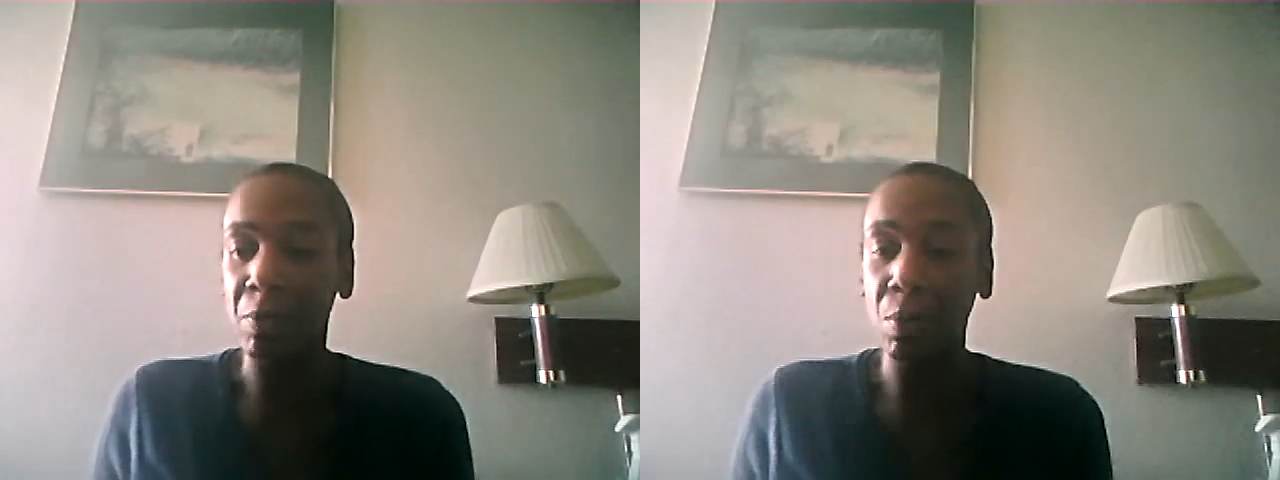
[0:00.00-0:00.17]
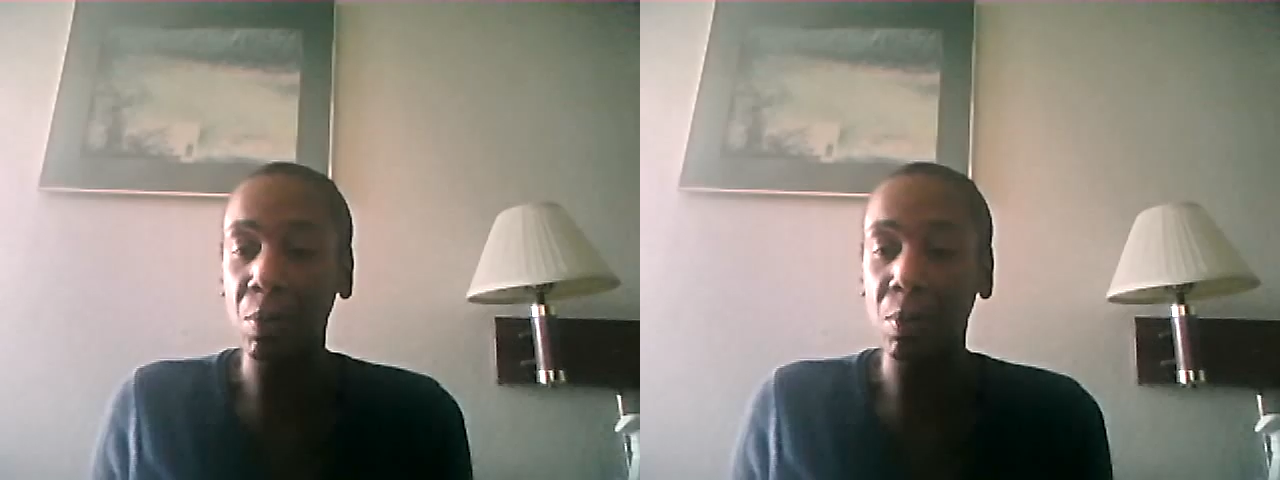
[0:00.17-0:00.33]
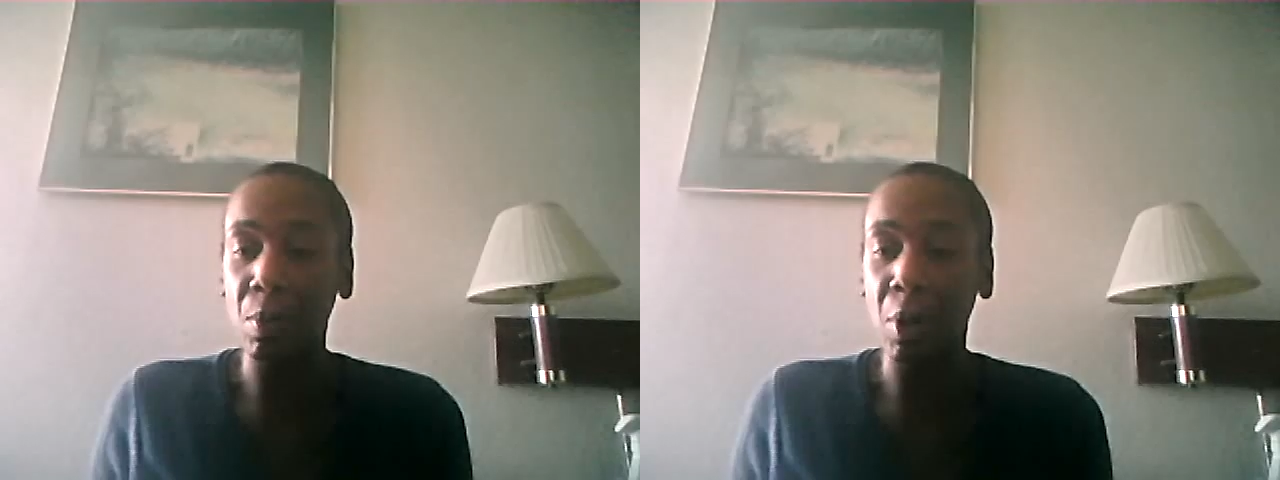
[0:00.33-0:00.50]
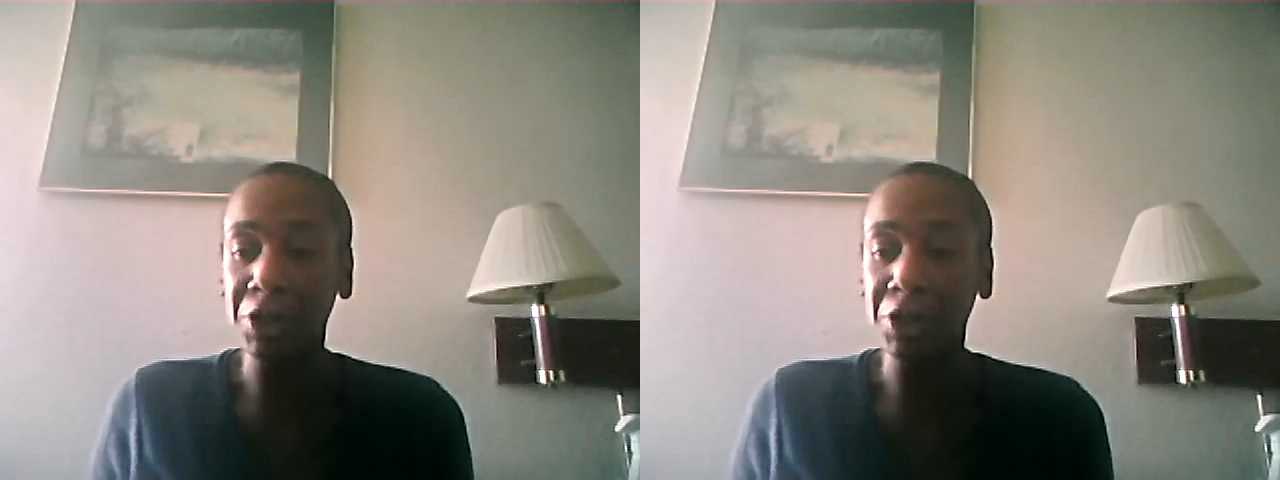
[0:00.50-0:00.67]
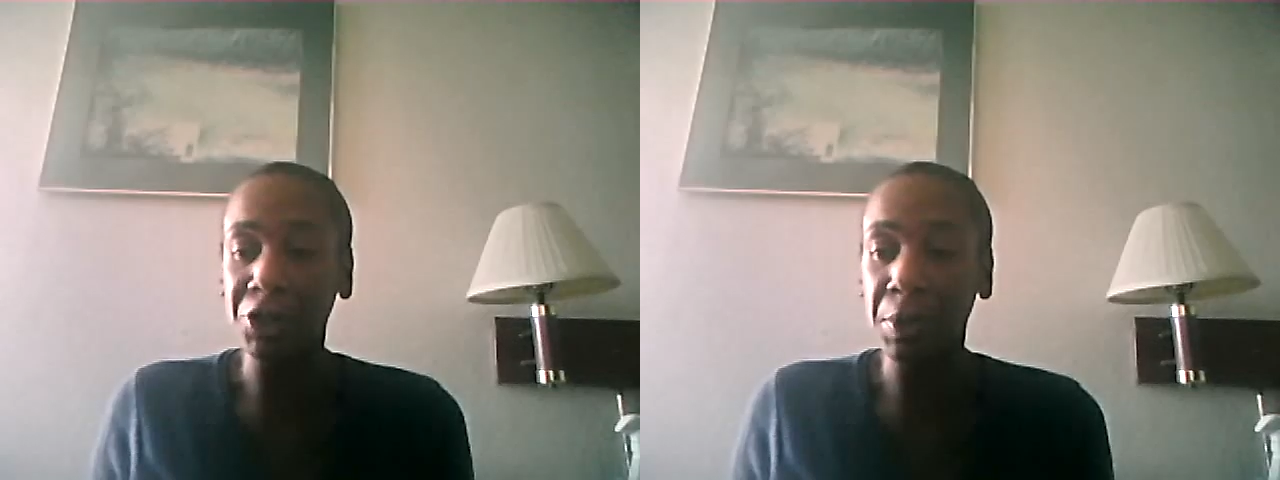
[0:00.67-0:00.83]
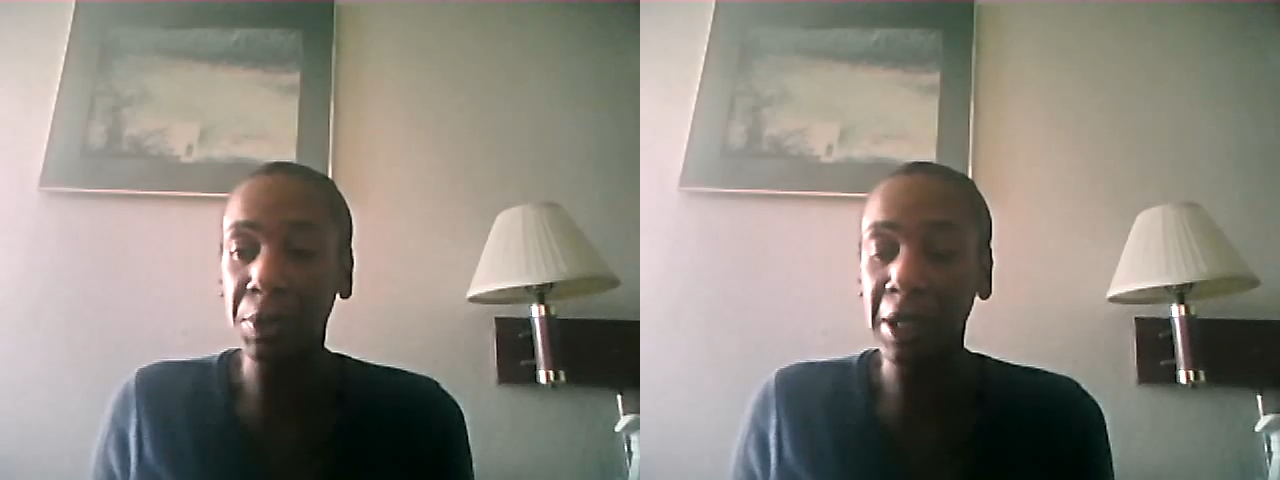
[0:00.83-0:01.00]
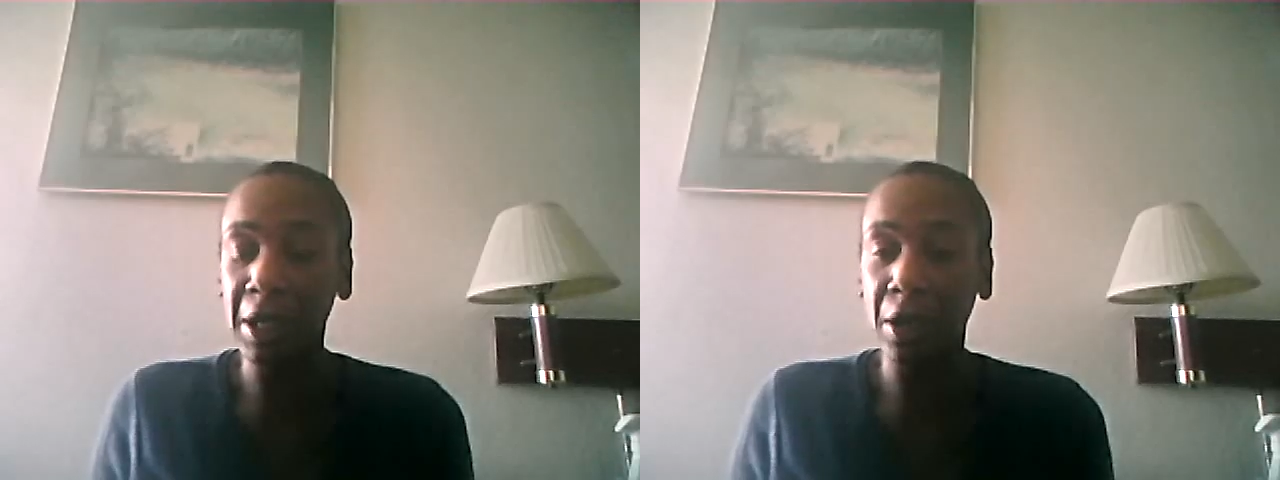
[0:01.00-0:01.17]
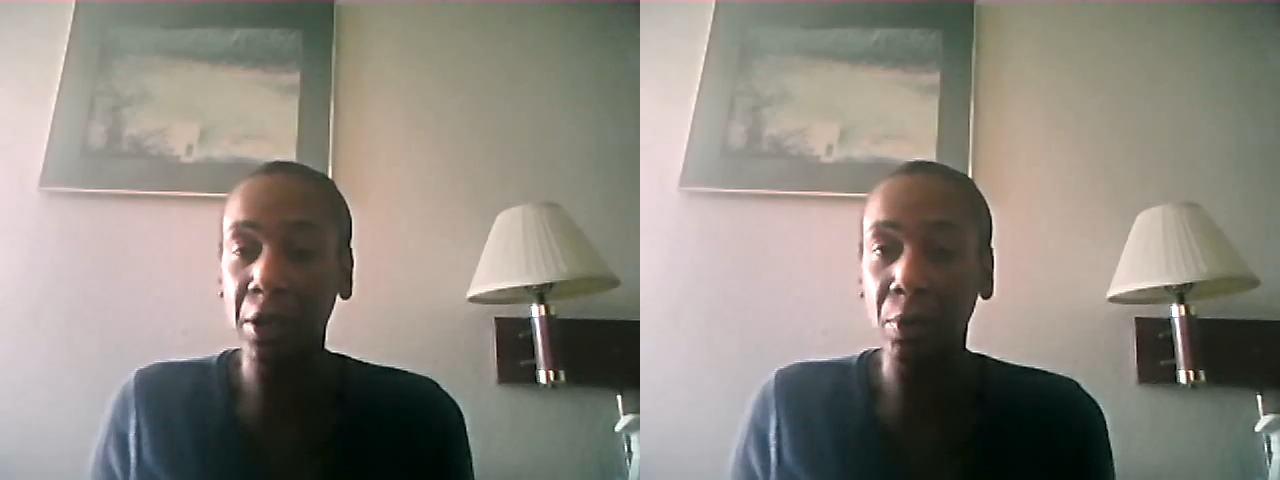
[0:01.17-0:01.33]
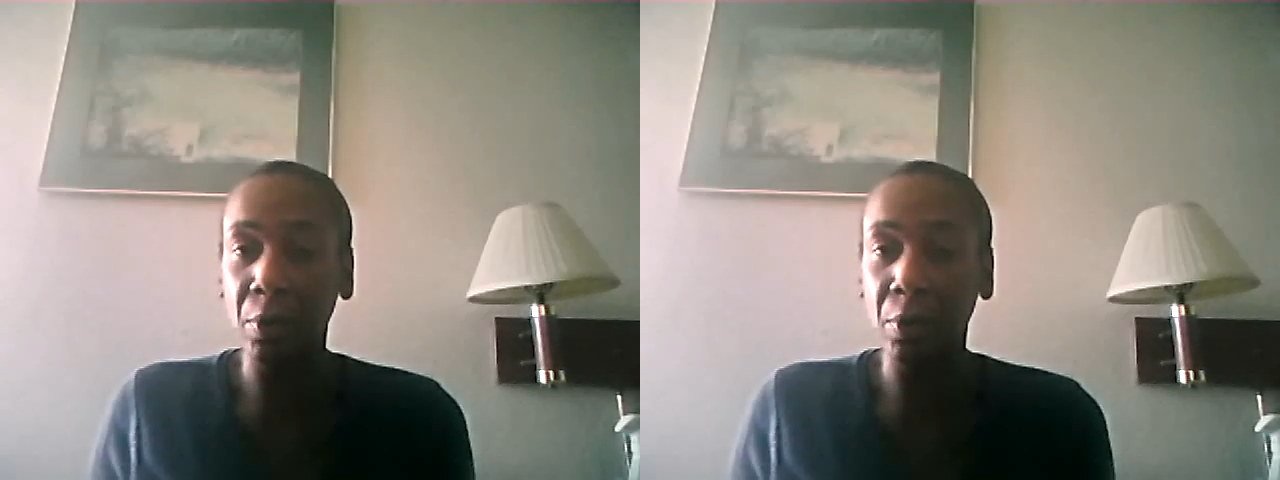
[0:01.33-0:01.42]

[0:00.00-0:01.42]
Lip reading: don't want you here,